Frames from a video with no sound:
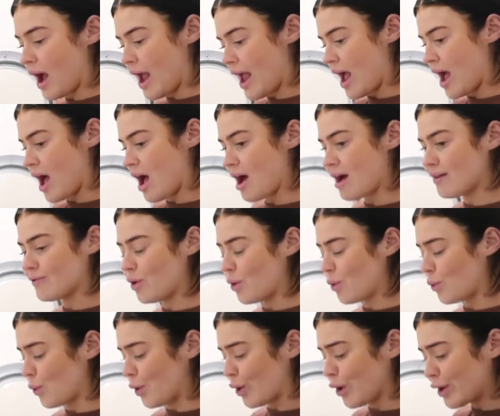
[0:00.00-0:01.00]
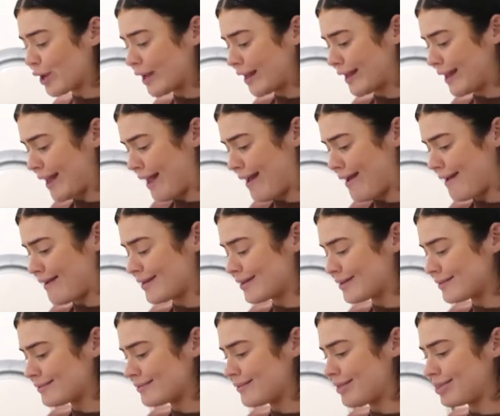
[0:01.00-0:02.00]
I have work
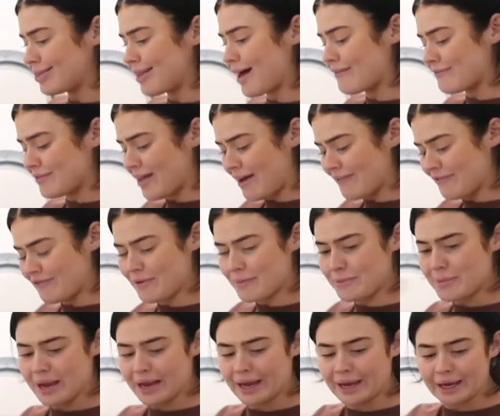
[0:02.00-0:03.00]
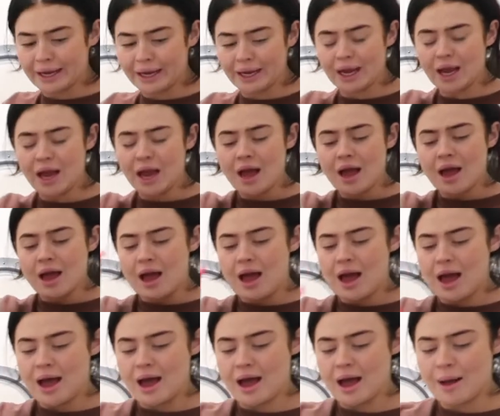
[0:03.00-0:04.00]
again. Love that for me.
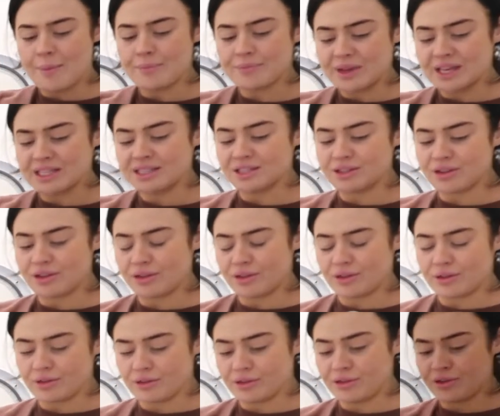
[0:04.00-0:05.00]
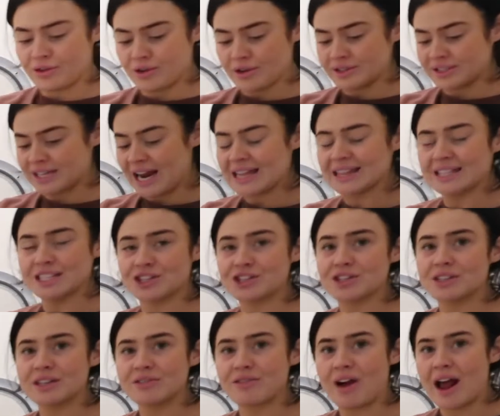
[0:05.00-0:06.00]
Um, it's Thursday,
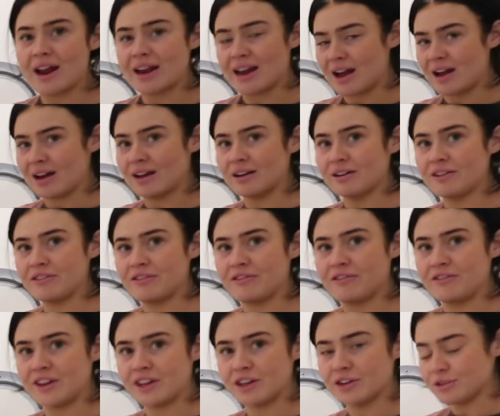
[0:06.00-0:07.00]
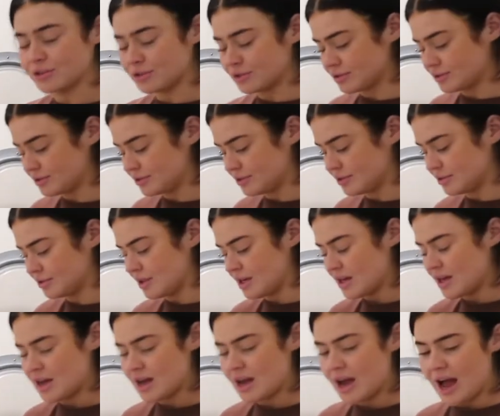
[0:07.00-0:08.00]
literally right now. Feel
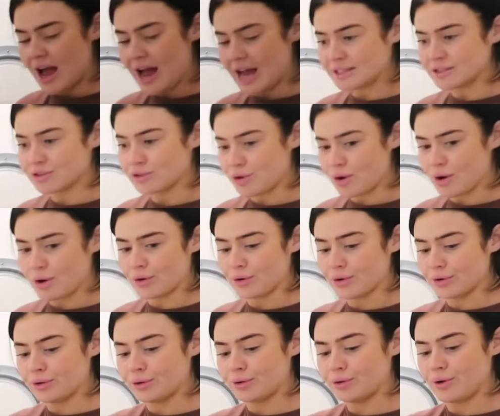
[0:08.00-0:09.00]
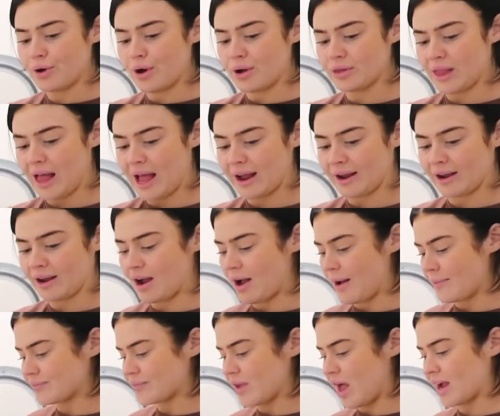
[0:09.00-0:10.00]
as though, like,
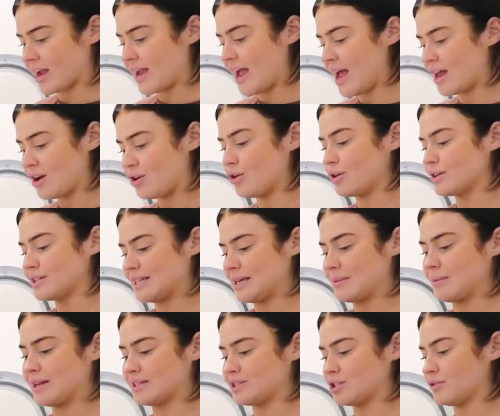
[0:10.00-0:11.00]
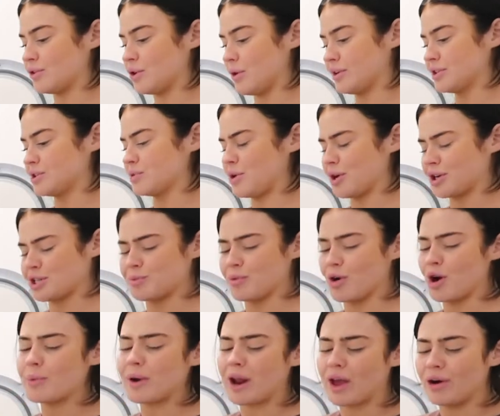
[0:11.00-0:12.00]
I cannot see myself going to work
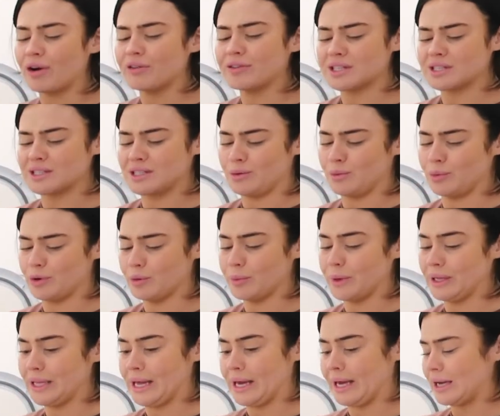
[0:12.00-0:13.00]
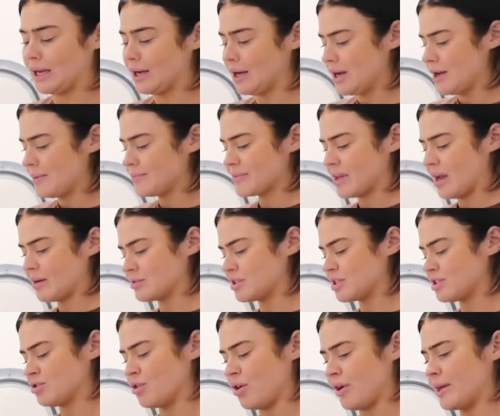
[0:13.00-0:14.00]
tomorrow, but I obviously will, but like, I'm
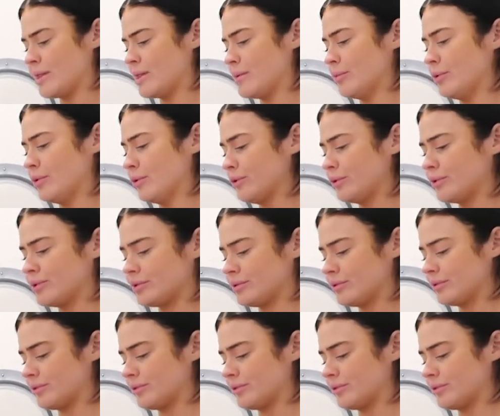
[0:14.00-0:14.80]
just not in the mood.